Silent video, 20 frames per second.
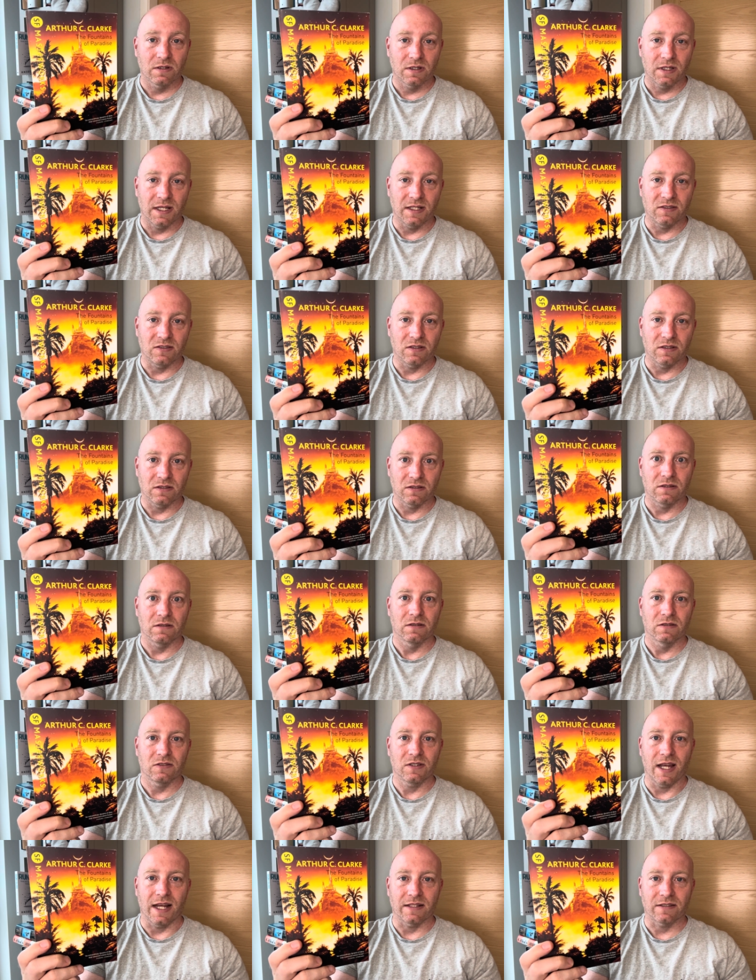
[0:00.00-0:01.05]
is
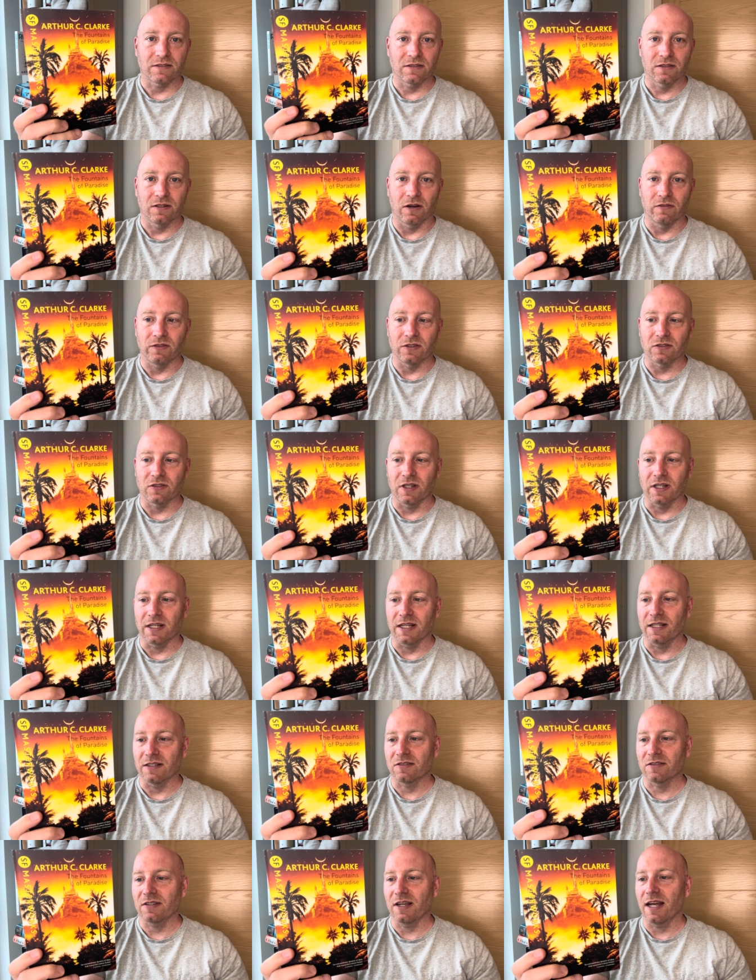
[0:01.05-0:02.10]
set, obviously.
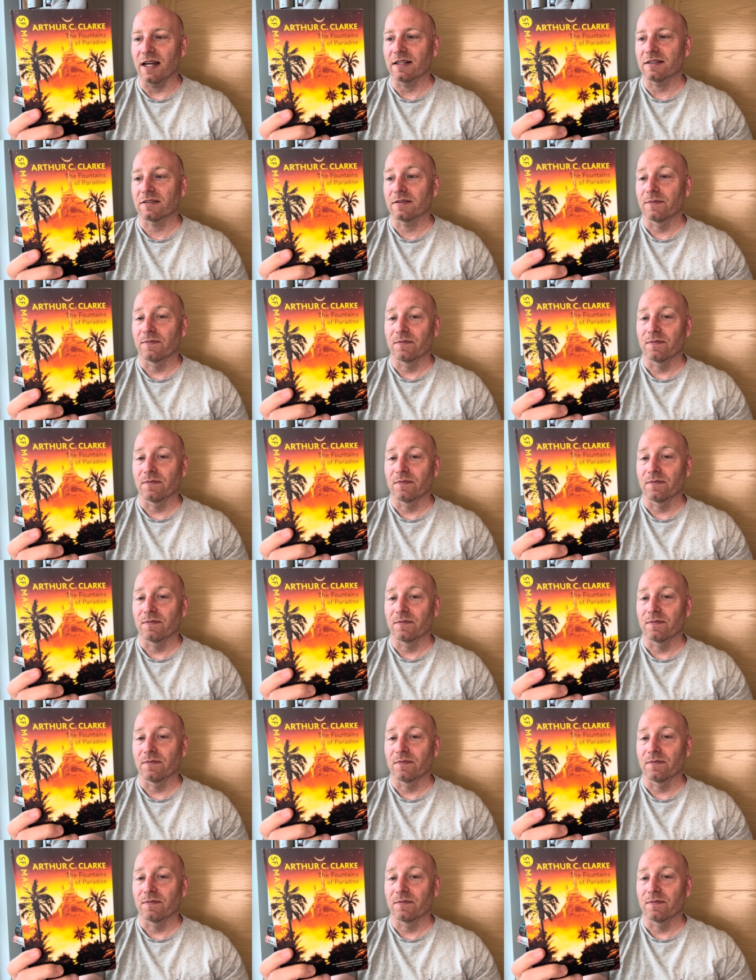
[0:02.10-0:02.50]
It's set